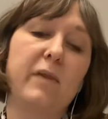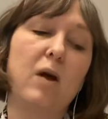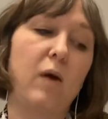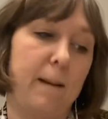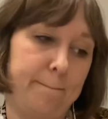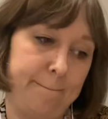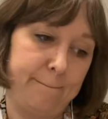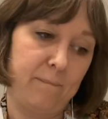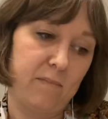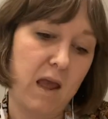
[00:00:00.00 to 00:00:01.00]
Okay.
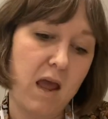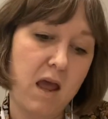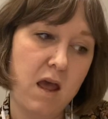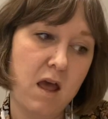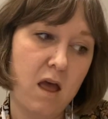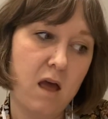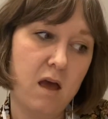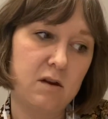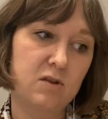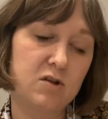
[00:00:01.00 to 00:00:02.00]

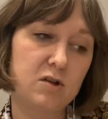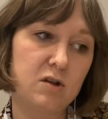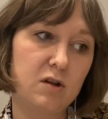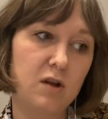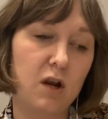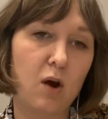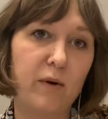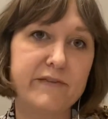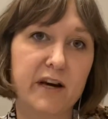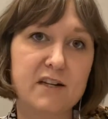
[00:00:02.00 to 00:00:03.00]
And,
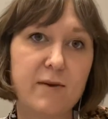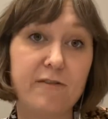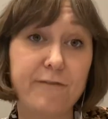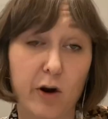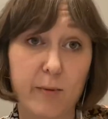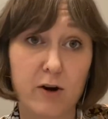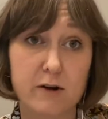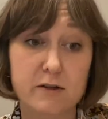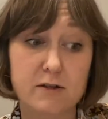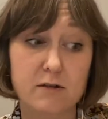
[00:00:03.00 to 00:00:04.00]
we talked about
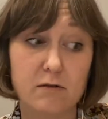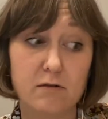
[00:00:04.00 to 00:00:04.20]
farmers.